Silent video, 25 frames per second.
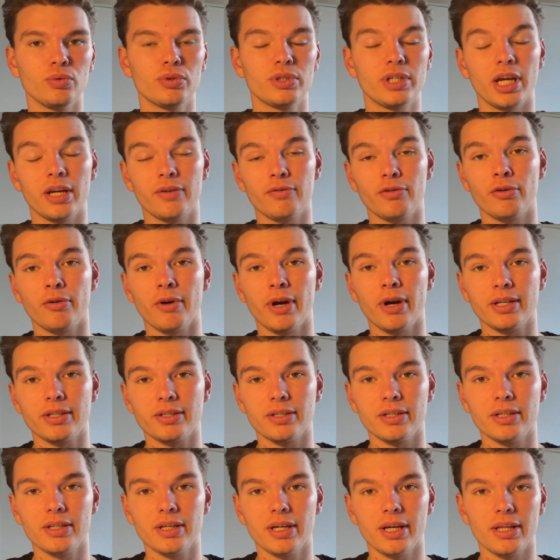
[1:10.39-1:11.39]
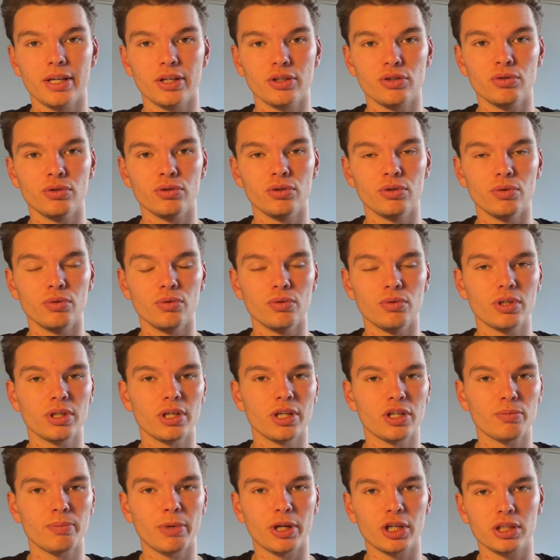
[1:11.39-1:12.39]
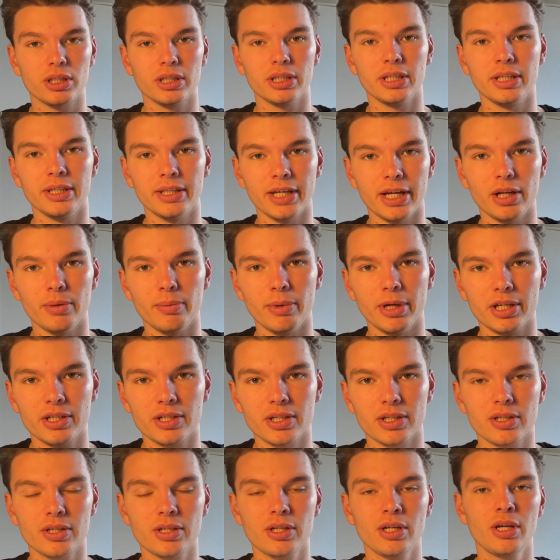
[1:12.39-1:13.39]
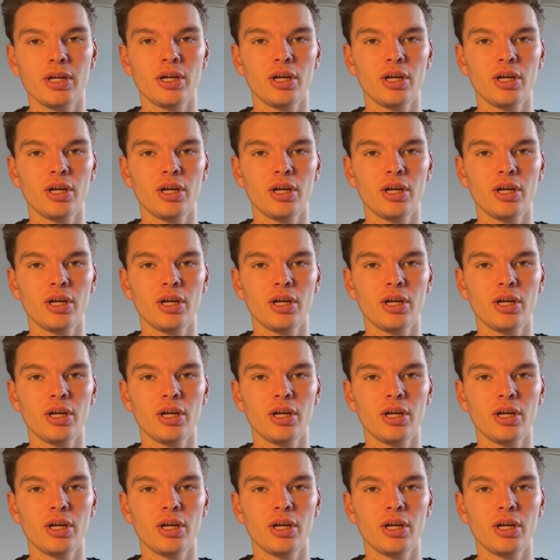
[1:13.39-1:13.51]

take for granted and that you use, especially in databases.